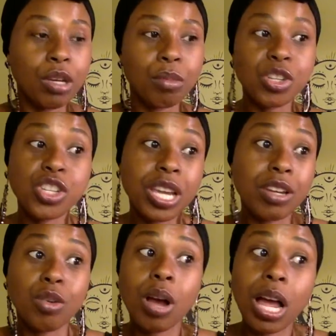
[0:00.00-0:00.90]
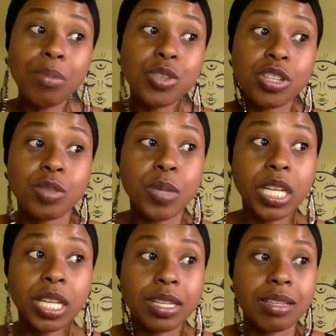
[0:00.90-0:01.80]
but she had no options
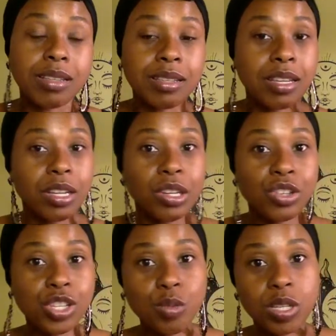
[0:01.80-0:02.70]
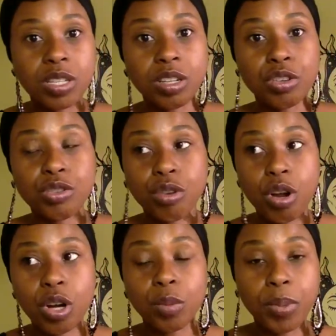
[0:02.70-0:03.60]
because she wasn't a
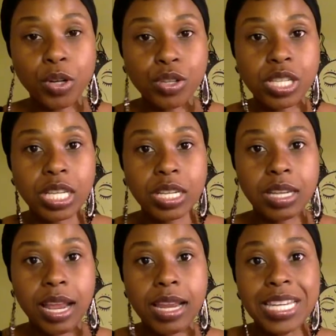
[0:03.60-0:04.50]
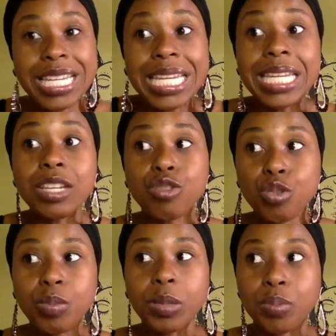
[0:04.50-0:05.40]
stronger person and needed
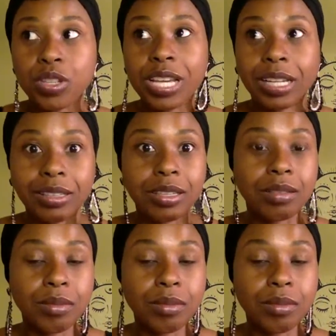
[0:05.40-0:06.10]
to be protected.